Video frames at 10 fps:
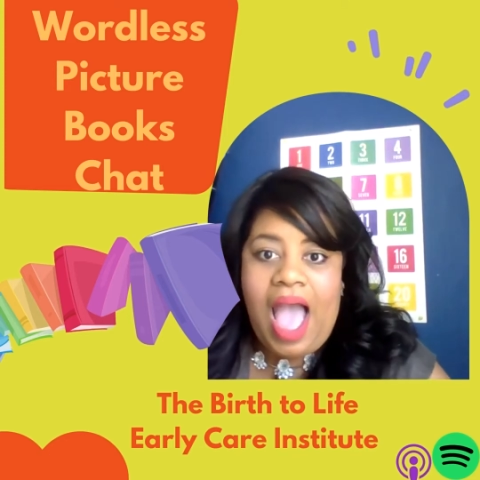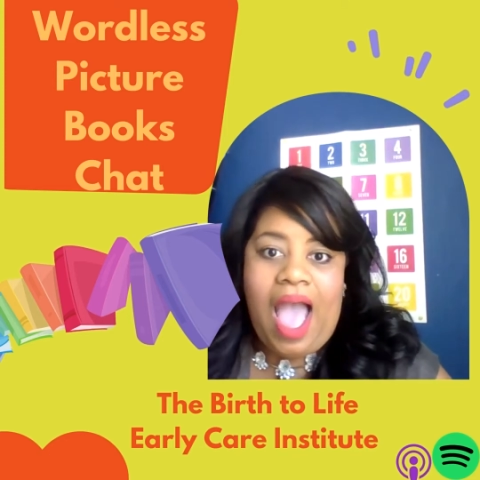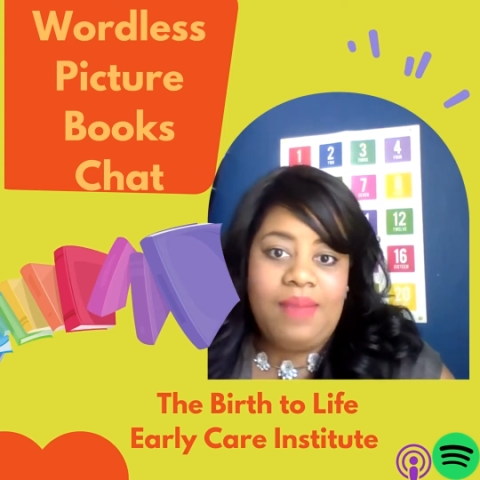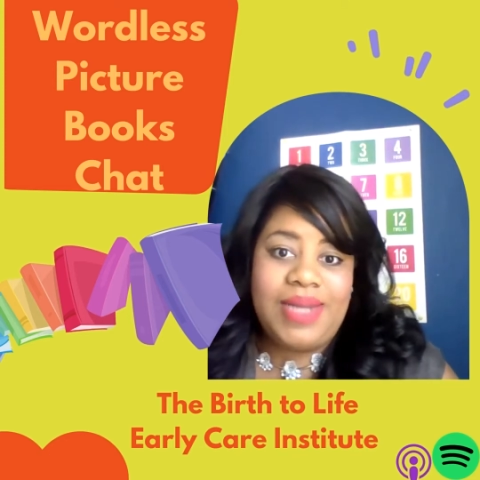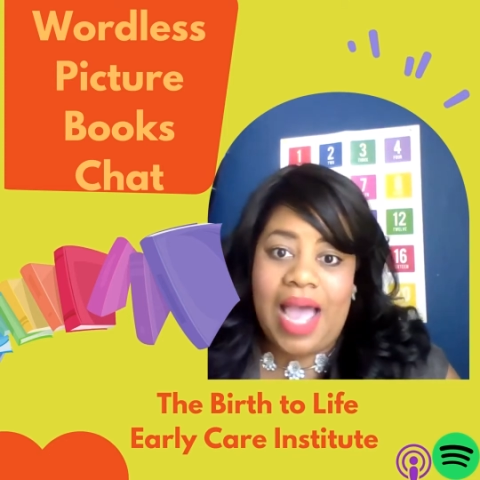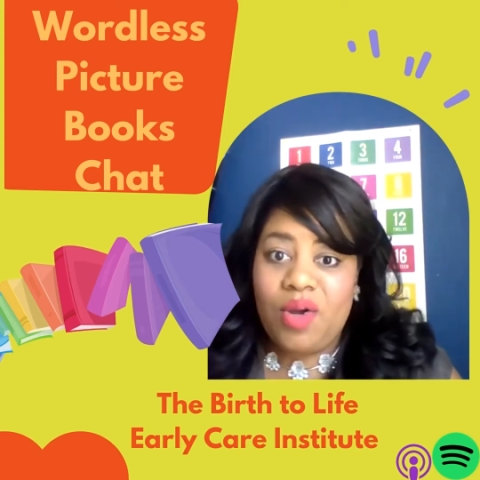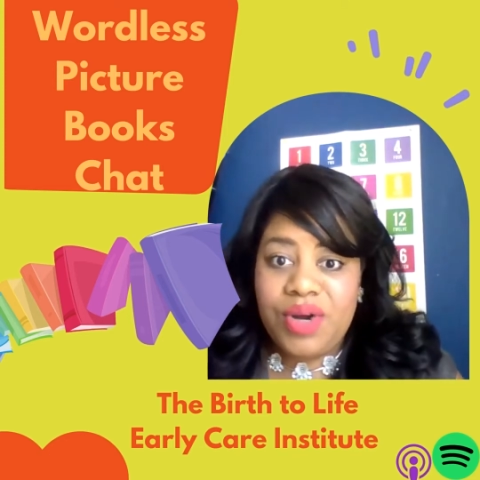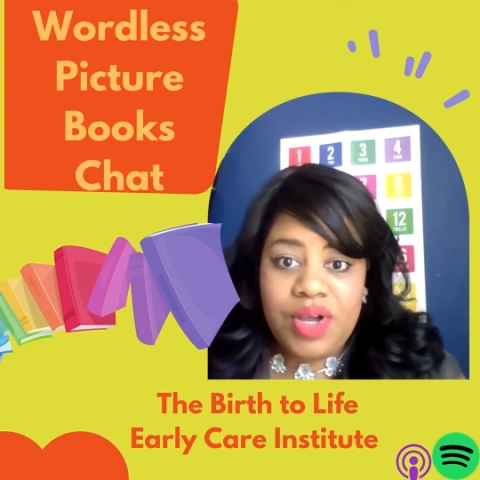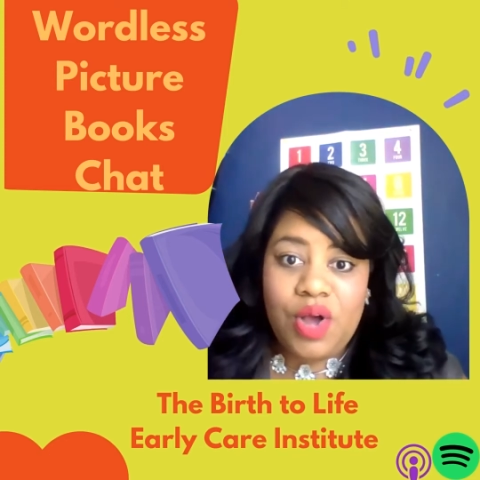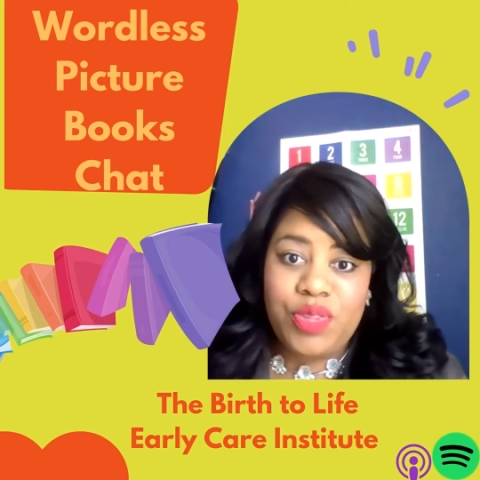I'm not
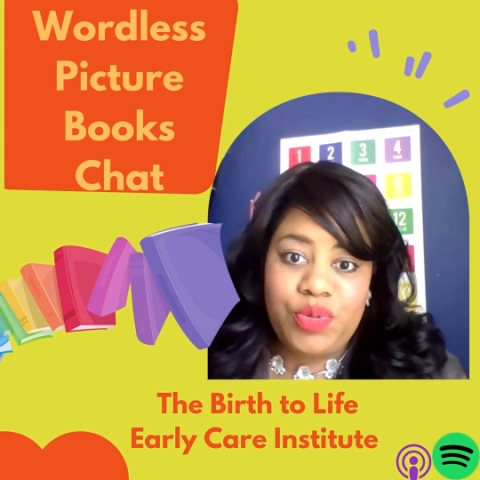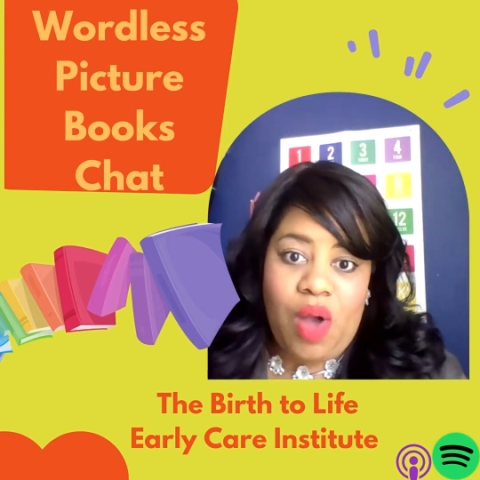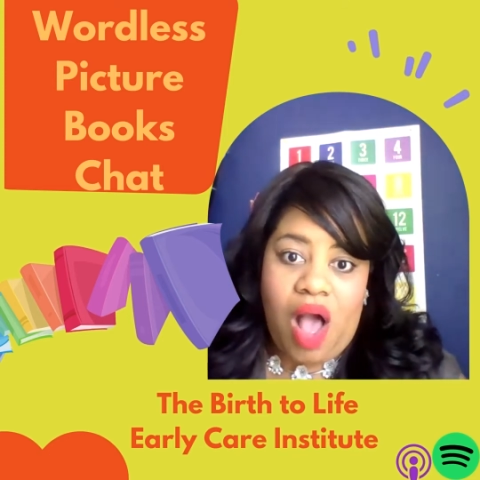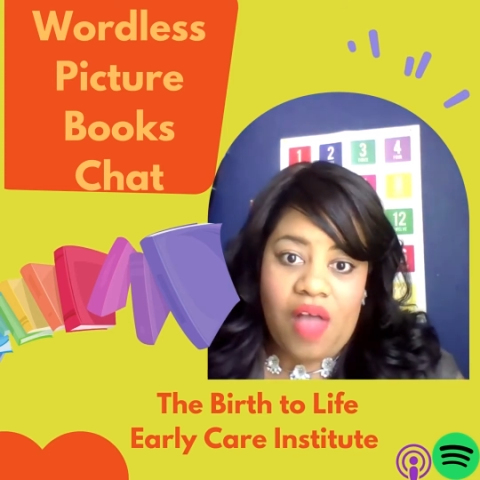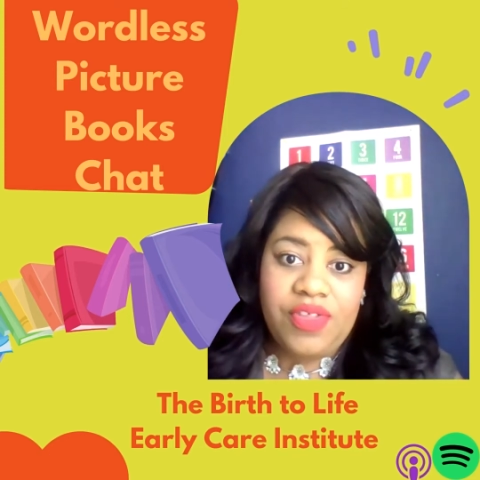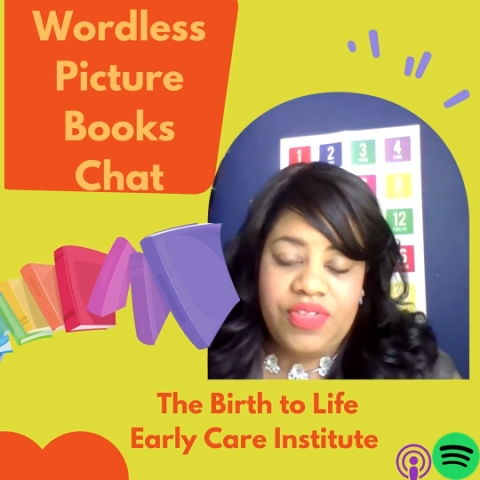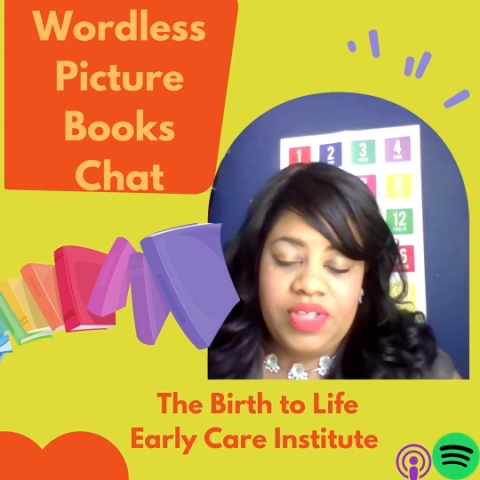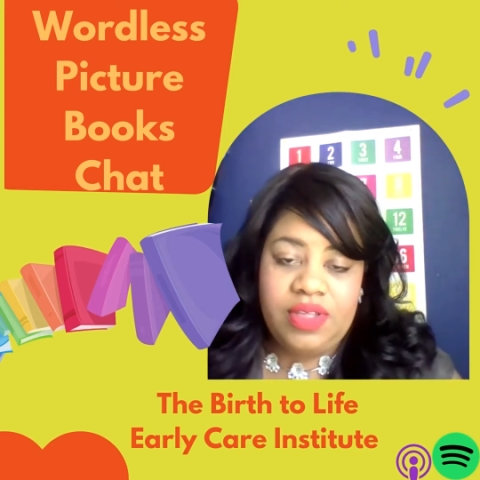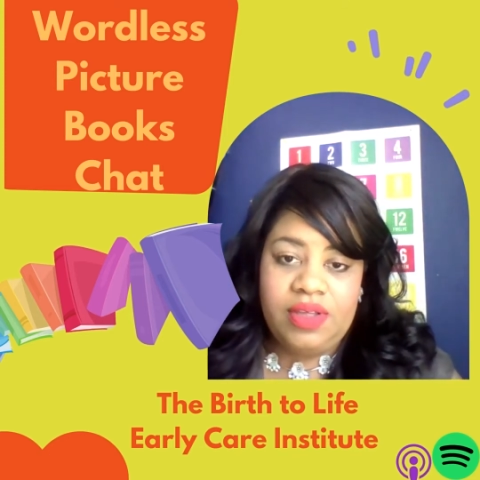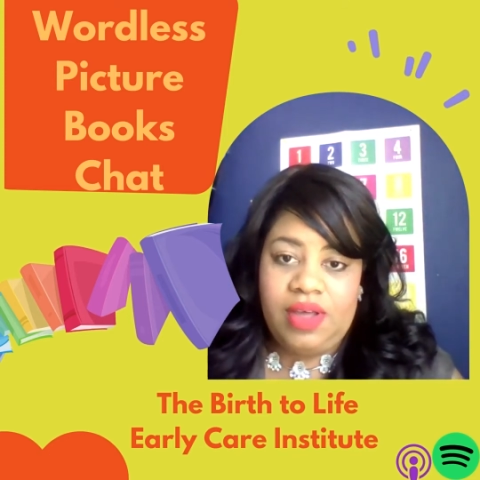going to go through all of
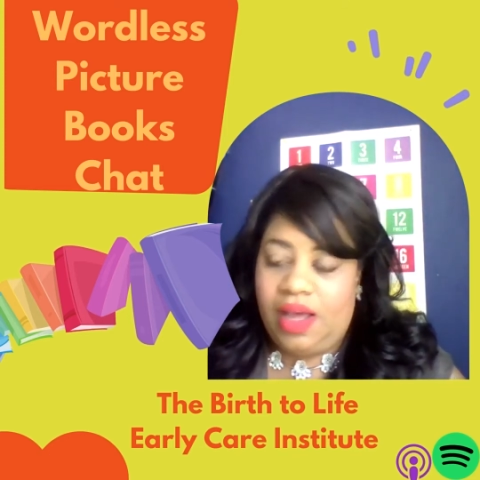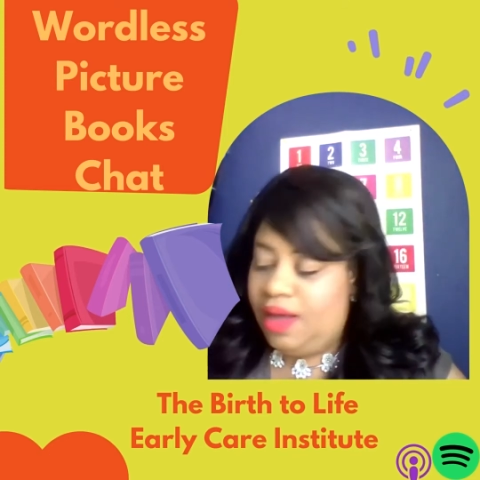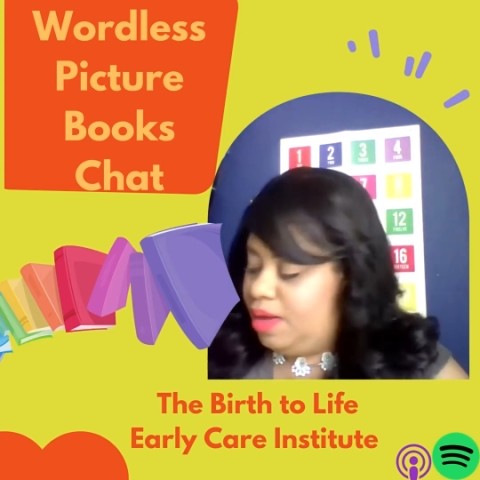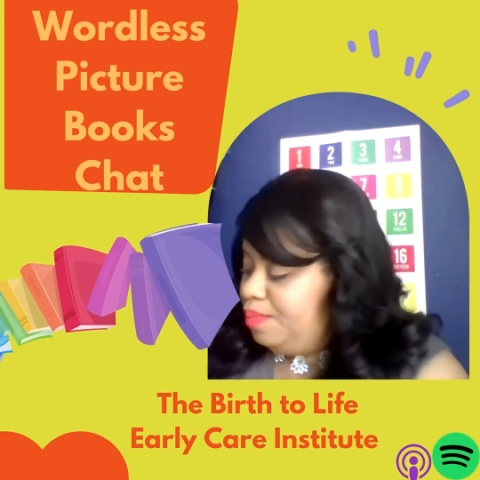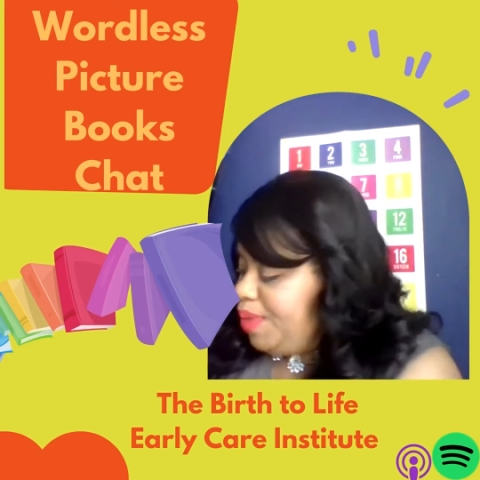the um,